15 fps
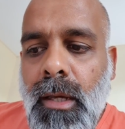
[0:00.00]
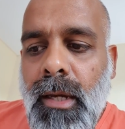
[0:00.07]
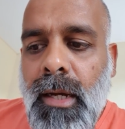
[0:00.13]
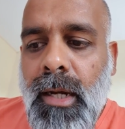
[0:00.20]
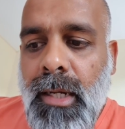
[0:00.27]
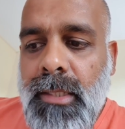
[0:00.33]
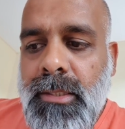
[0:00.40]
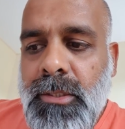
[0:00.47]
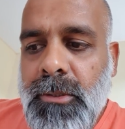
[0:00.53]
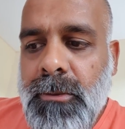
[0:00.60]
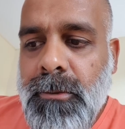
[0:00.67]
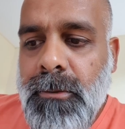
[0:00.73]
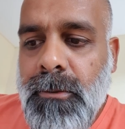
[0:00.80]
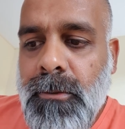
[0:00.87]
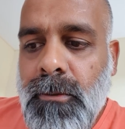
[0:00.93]
As
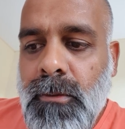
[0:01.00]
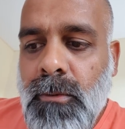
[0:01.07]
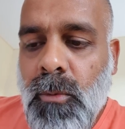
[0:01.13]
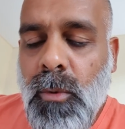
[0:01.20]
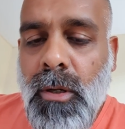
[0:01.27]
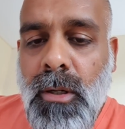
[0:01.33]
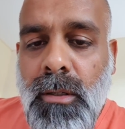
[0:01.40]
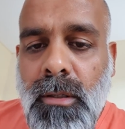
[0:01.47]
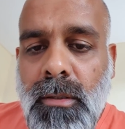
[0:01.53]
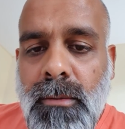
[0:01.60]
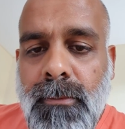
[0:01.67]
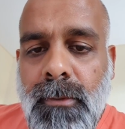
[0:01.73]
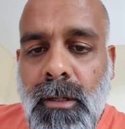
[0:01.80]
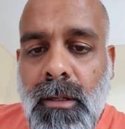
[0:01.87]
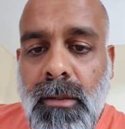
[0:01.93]
you walk
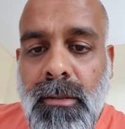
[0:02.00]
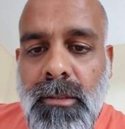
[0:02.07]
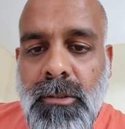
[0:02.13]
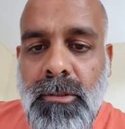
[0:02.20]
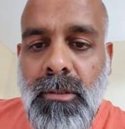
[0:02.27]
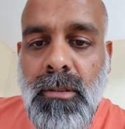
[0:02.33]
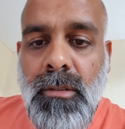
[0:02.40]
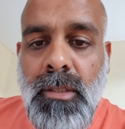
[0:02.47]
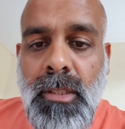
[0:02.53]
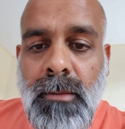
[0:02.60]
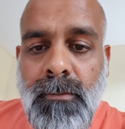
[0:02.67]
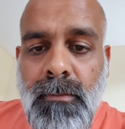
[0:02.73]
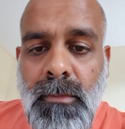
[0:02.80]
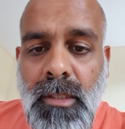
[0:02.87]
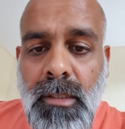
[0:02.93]
on this journey
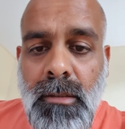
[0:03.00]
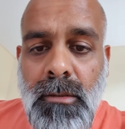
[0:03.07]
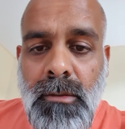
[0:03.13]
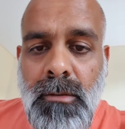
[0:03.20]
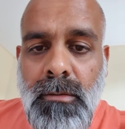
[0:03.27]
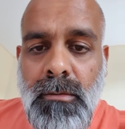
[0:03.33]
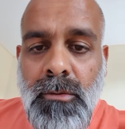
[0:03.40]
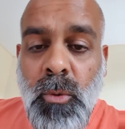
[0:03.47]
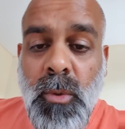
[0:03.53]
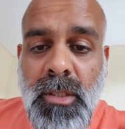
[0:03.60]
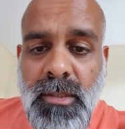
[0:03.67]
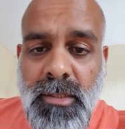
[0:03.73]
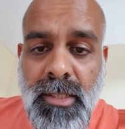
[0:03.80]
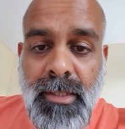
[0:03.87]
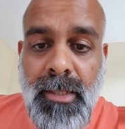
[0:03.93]

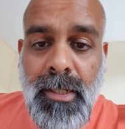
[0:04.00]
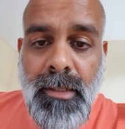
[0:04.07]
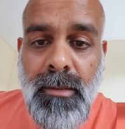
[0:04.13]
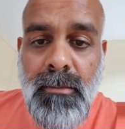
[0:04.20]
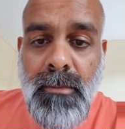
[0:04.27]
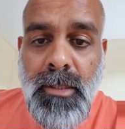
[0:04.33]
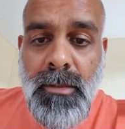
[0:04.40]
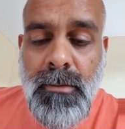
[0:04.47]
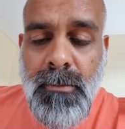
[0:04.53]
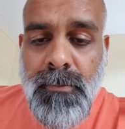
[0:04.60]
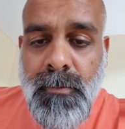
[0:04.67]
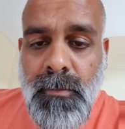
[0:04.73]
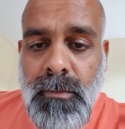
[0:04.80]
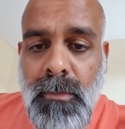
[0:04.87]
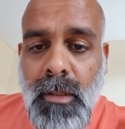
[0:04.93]
towards enlightenment,
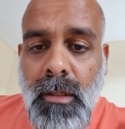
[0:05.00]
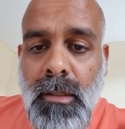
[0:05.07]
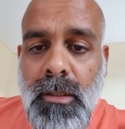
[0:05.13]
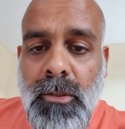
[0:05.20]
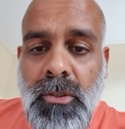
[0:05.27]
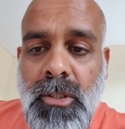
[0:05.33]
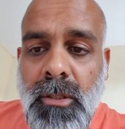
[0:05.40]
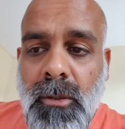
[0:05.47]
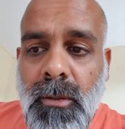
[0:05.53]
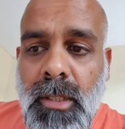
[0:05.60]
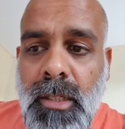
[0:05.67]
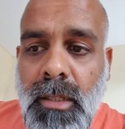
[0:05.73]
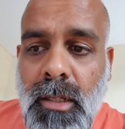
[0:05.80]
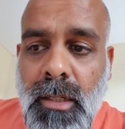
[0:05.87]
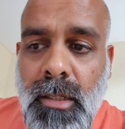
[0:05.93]
you
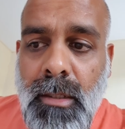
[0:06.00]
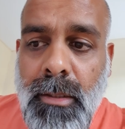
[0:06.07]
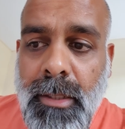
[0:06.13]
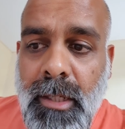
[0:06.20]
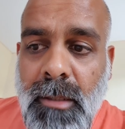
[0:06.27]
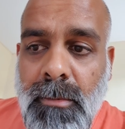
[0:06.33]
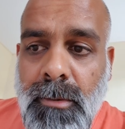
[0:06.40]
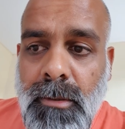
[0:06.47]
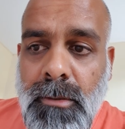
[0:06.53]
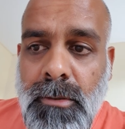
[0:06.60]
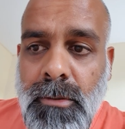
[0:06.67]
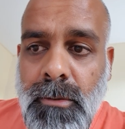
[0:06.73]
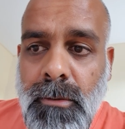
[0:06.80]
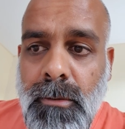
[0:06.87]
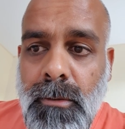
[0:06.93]
slowly are able
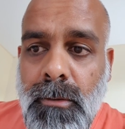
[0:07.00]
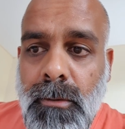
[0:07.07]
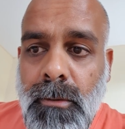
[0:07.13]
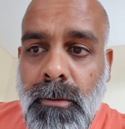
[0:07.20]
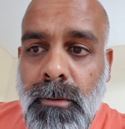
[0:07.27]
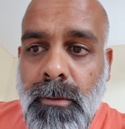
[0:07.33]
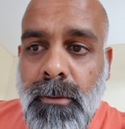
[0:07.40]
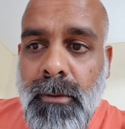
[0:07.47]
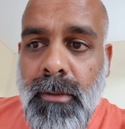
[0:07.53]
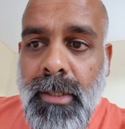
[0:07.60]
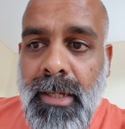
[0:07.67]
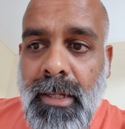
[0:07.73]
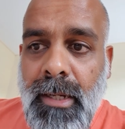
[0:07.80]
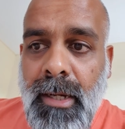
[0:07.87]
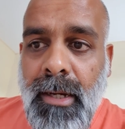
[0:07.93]
to
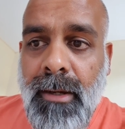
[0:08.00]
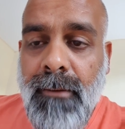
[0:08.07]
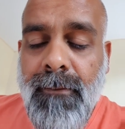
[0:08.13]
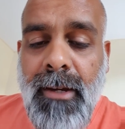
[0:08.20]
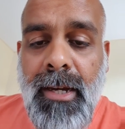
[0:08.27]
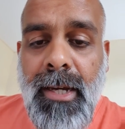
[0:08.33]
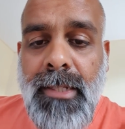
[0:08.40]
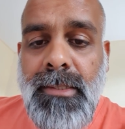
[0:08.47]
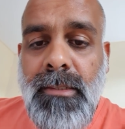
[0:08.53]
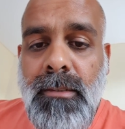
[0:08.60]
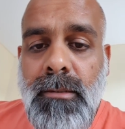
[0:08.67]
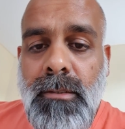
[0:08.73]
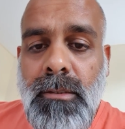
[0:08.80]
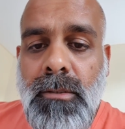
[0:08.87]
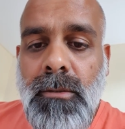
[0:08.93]
have
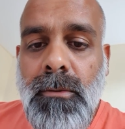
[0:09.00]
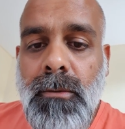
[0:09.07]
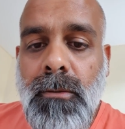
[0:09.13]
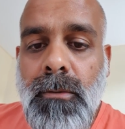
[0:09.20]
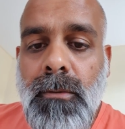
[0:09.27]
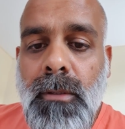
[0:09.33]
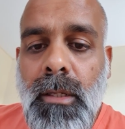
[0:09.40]
access to